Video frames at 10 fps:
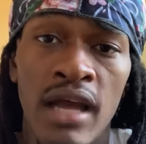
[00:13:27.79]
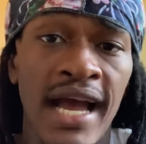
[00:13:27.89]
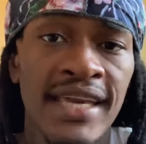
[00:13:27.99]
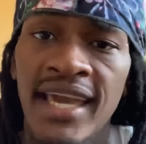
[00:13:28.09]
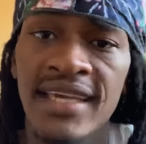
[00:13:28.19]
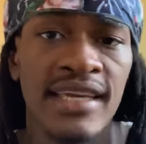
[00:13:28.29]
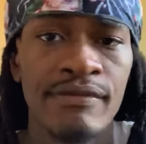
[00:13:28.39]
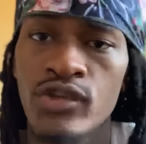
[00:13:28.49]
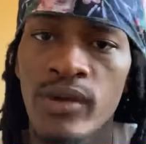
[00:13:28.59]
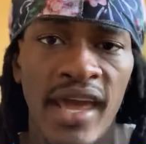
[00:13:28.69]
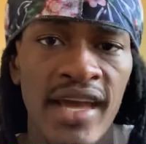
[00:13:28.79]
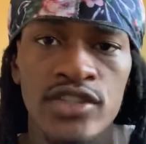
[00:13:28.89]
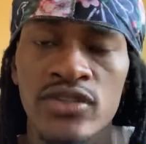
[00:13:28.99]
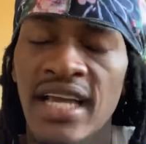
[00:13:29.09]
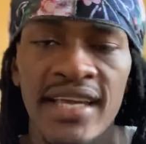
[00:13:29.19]
I can't give you the
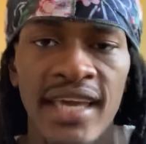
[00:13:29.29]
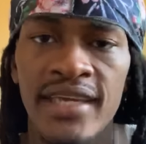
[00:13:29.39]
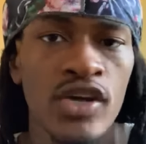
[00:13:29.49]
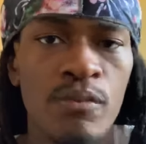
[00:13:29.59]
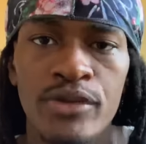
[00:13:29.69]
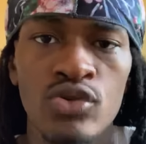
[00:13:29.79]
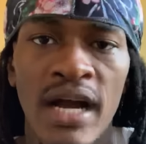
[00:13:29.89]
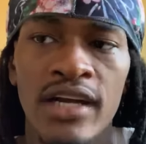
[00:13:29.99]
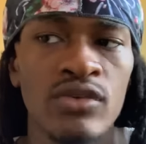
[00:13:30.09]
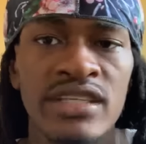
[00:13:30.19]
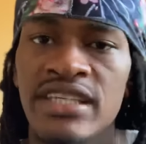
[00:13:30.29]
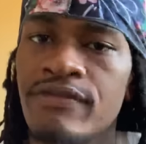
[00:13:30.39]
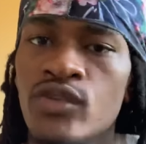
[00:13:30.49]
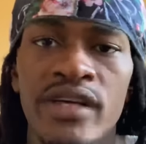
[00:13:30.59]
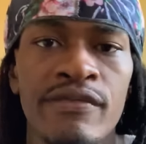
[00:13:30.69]
answers. I can't help you. I can only
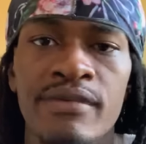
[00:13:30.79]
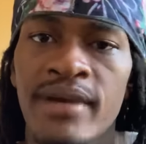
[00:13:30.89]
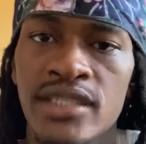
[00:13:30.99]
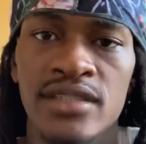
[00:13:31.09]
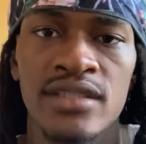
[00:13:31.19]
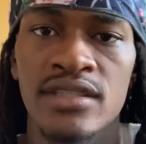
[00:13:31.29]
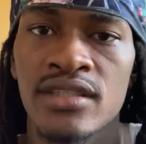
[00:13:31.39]
give you the information.